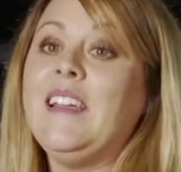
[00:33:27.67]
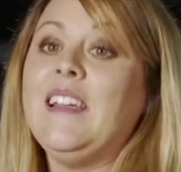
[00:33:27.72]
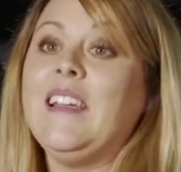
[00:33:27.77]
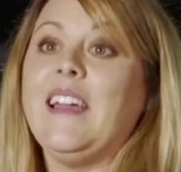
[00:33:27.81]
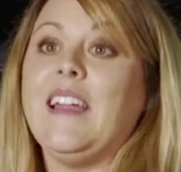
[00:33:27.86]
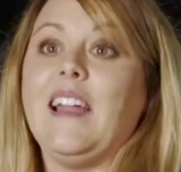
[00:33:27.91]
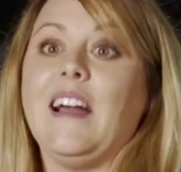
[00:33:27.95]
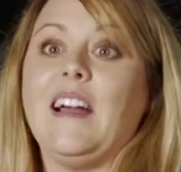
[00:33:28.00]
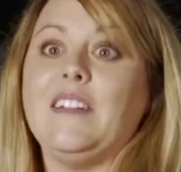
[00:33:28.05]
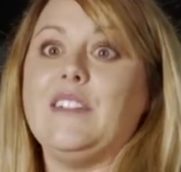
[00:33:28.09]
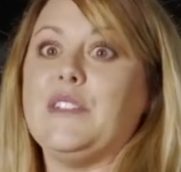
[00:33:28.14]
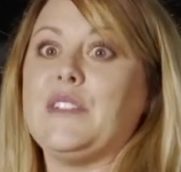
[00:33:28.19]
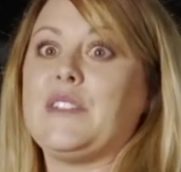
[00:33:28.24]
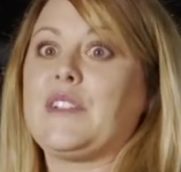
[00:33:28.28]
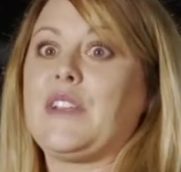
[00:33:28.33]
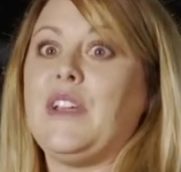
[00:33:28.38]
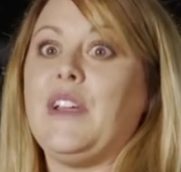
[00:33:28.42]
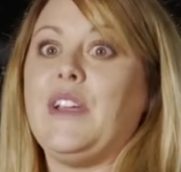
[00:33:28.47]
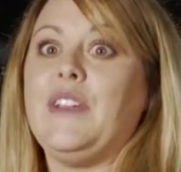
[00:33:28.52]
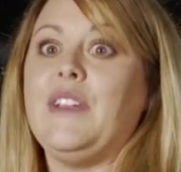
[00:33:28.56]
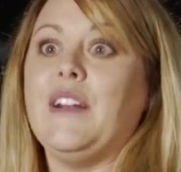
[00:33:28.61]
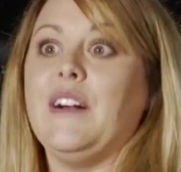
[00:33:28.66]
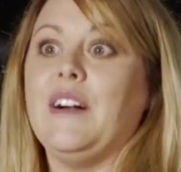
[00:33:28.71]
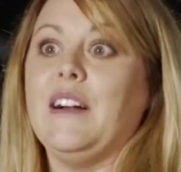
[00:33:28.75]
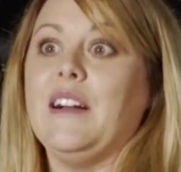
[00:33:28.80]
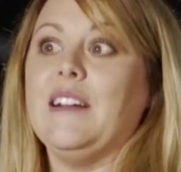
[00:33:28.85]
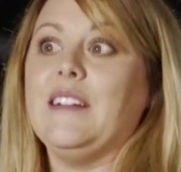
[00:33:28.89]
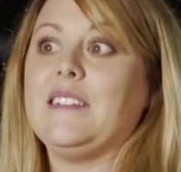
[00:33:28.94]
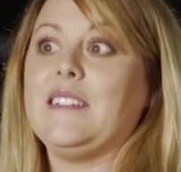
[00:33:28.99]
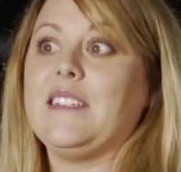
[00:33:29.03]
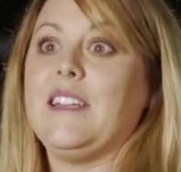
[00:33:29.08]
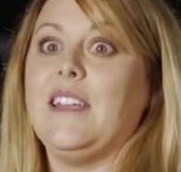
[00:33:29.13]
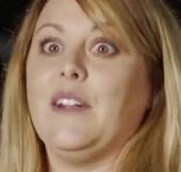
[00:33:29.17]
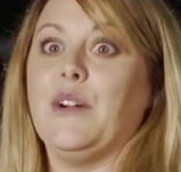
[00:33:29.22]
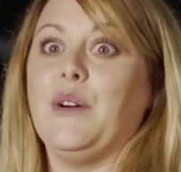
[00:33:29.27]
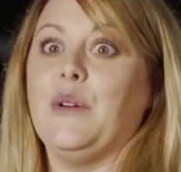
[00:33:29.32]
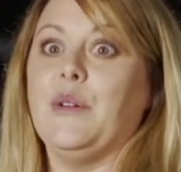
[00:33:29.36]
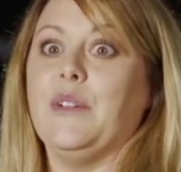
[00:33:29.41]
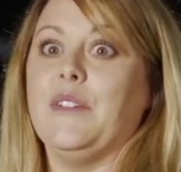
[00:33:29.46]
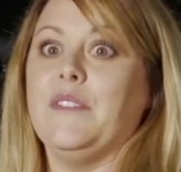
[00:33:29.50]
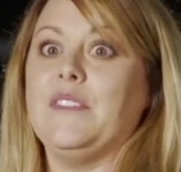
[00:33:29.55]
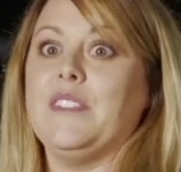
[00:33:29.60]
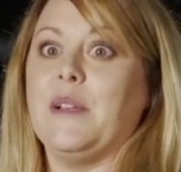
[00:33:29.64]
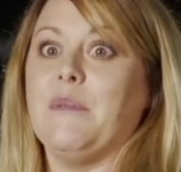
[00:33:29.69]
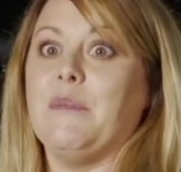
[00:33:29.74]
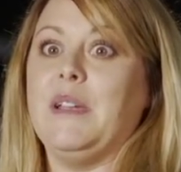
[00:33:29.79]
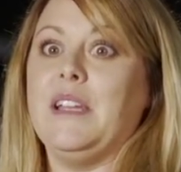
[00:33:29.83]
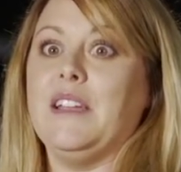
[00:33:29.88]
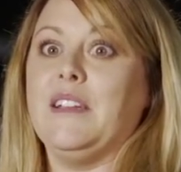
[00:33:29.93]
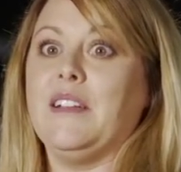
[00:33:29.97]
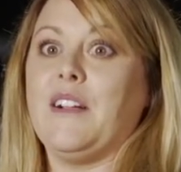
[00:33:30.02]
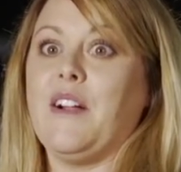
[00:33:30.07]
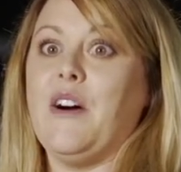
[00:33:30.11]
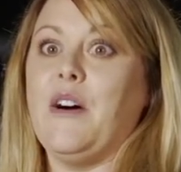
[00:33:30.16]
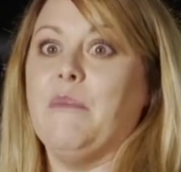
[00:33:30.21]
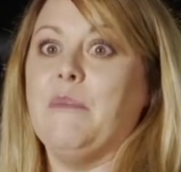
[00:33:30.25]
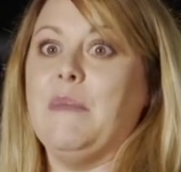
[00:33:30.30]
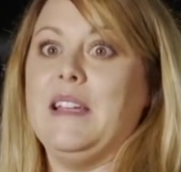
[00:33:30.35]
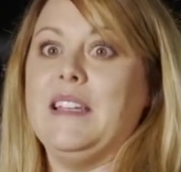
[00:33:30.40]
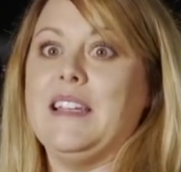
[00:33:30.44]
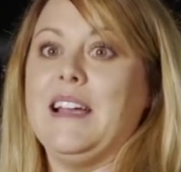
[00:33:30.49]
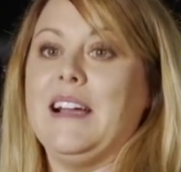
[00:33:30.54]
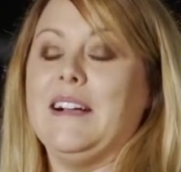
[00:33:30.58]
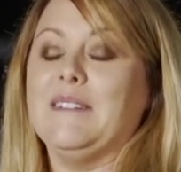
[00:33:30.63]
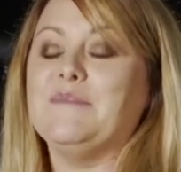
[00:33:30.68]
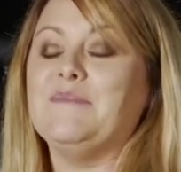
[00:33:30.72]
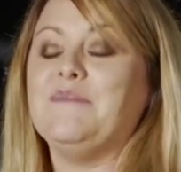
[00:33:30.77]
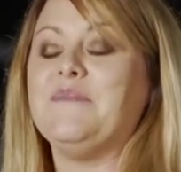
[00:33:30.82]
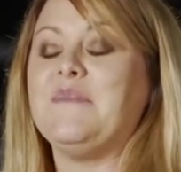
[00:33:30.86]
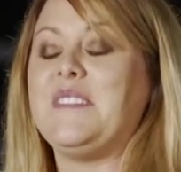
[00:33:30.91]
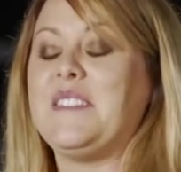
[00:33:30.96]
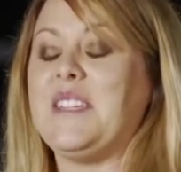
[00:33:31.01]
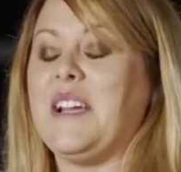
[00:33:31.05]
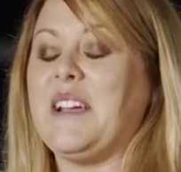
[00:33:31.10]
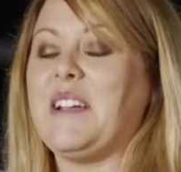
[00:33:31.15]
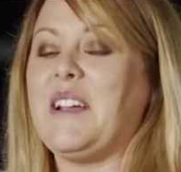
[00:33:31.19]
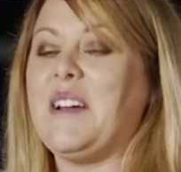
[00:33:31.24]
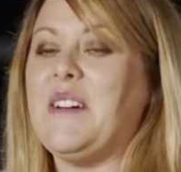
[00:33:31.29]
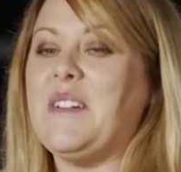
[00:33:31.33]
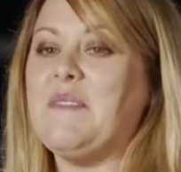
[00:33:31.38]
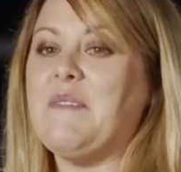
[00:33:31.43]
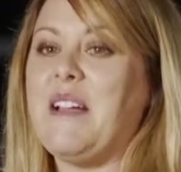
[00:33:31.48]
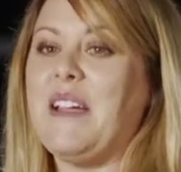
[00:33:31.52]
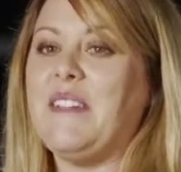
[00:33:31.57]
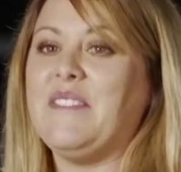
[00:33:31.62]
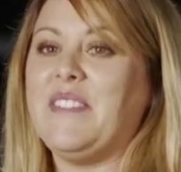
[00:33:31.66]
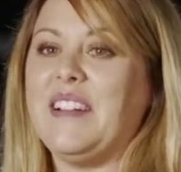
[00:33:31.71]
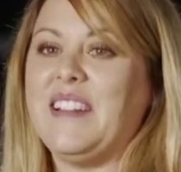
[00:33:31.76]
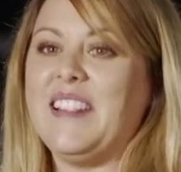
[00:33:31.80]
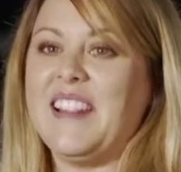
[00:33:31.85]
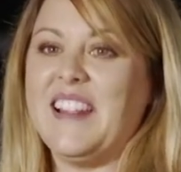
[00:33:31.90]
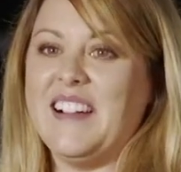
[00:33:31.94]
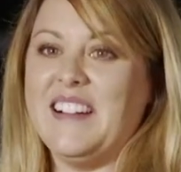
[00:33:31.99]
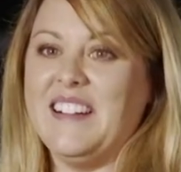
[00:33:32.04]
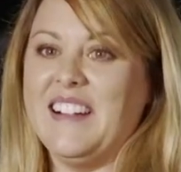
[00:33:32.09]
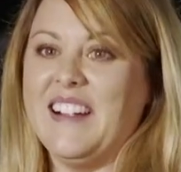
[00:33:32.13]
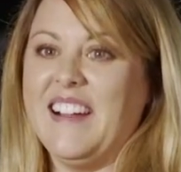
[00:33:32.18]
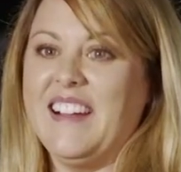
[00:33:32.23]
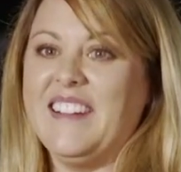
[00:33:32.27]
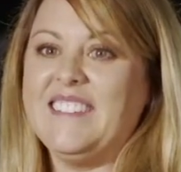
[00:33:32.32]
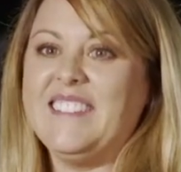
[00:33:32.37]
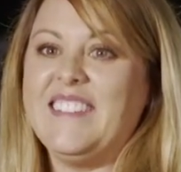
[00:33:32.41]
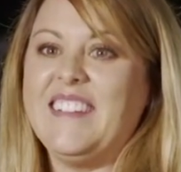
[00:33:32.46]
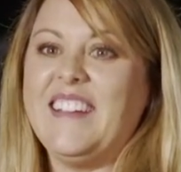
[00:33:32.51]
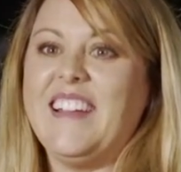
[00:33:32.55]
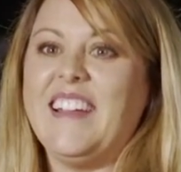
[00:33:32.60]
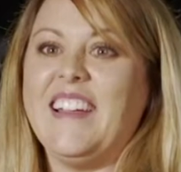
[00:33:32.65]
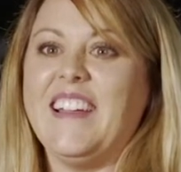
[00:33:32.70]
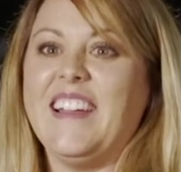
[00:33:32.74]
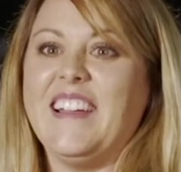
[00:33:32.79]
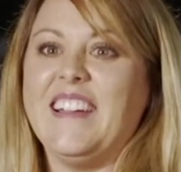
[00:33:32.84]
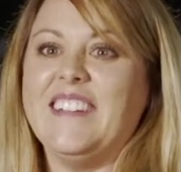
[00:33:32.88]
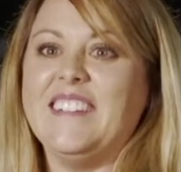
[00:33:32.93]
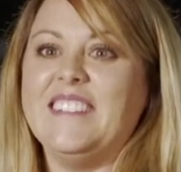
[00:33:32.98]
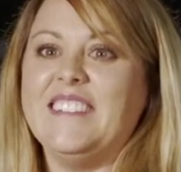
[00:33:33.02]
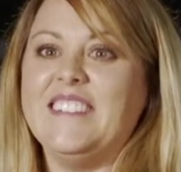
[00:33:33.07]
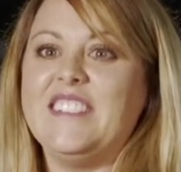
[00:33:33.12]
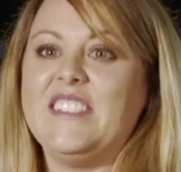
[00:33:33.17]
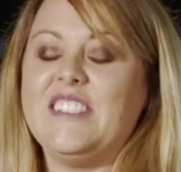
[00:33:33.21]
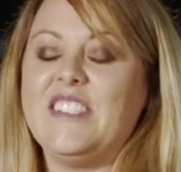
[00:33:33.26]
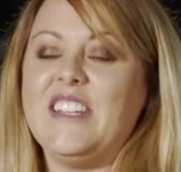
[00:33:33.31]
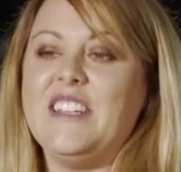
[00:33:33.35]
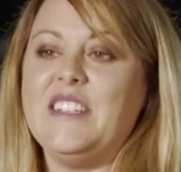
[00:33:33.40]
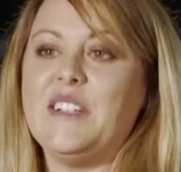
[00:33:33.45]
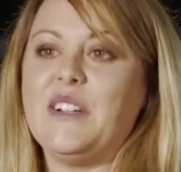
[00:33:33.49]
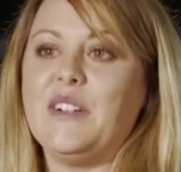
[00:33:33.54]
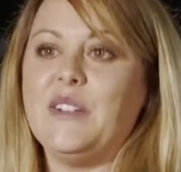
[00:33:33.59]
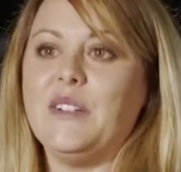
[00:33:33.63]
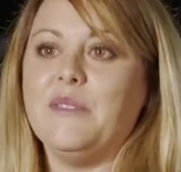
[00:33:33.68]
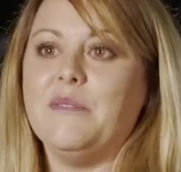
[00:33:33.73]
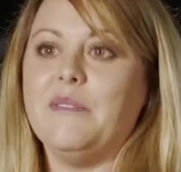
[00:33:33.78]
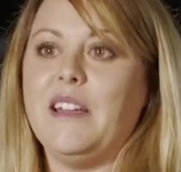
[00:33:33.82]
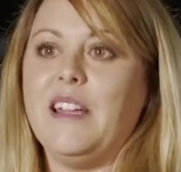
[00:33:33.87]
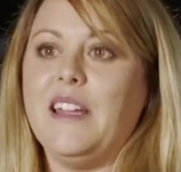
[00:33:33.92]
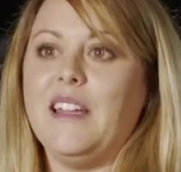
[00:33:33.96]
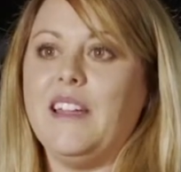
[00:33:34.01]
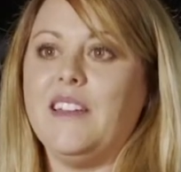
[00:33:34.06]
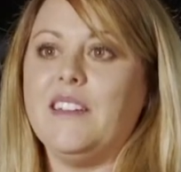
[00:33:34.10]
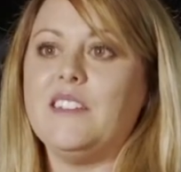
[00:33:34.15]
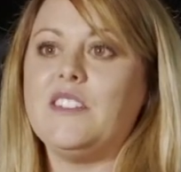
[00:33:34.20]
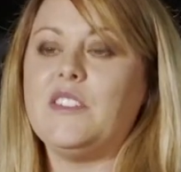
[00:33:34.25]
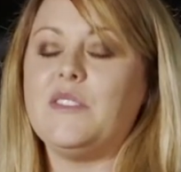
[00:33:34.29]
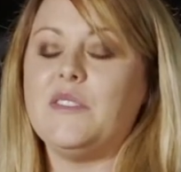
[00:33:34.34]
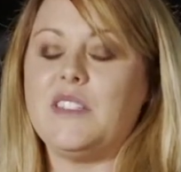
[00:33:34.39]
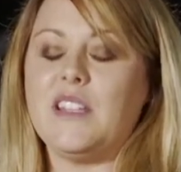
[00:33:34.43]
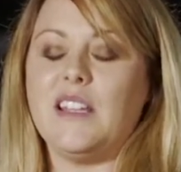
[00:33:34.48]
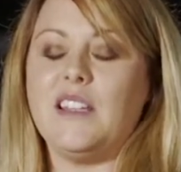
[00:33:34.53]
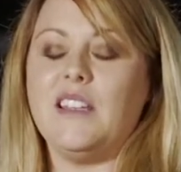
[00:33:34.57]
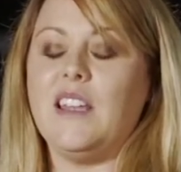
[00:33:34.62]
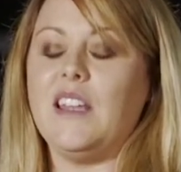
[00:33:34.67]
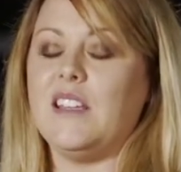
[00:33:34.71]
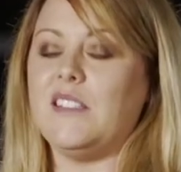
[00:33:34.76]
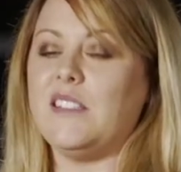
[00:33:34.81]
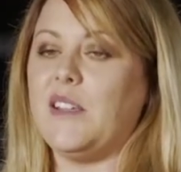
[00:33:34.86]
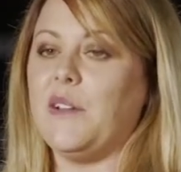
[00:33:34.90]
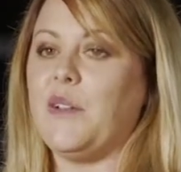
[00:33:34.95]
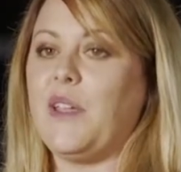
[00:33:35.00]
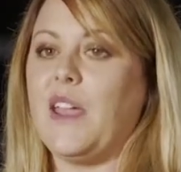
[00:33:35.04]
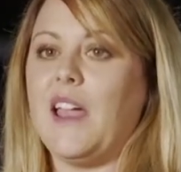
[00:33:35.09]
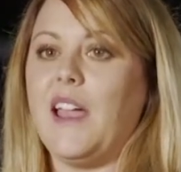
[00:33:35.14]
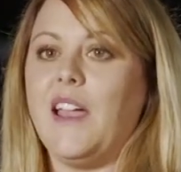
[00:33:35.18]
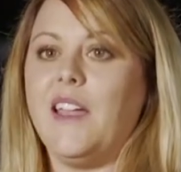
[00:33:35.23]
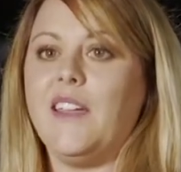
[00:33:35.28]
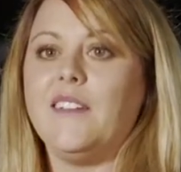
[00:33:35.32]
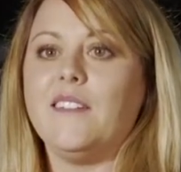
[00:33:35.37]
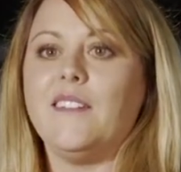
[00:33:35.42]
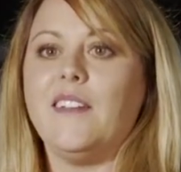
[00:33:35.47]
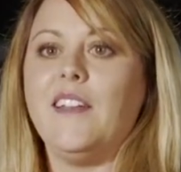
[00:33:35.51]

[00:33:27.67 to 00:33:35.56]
And I just could not get a hold of somebody to calm me down. So I called my friend Laura, and she told me, she said, "It's okay.